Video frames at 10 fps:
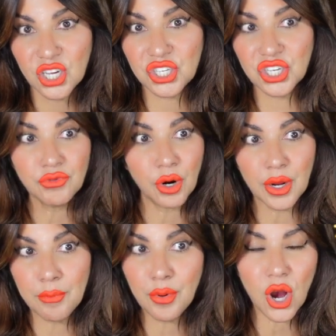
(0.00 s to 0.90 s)
She
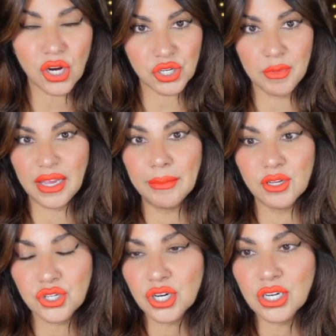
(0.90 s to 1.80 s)
wrote a book. She became
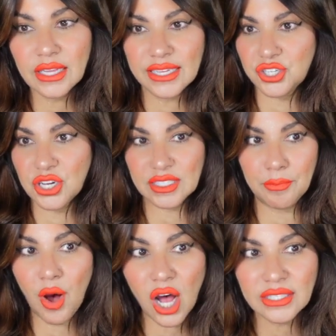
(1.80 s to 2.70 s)
a journalist. She has a
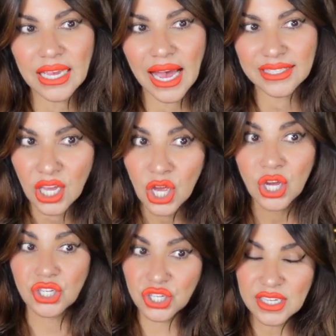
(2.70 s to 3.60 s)
podcast.
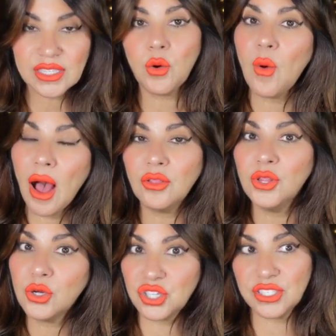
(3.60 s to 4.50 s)
She's a
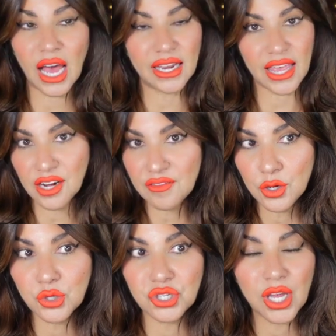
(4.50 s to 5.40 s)
well-known. She's got
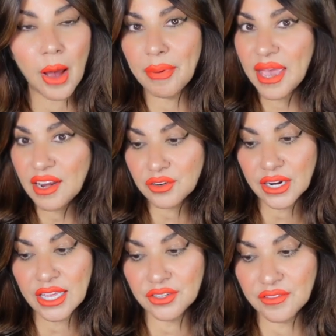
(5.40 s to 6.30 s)
interviews. She got paid for
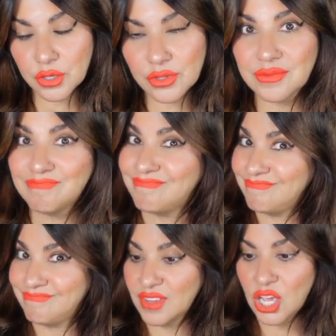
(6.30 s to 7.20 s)
interviews.
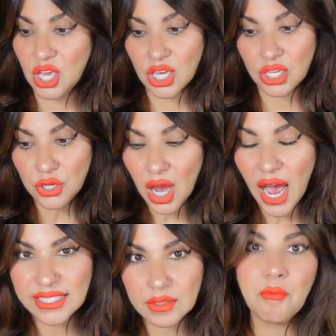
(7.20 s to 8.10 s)
You
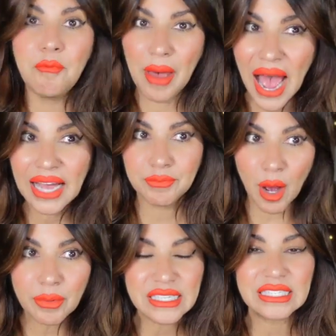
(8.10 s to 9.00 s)
guys, bad
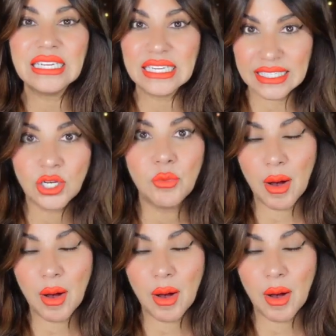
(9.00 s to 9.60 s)
publicity is still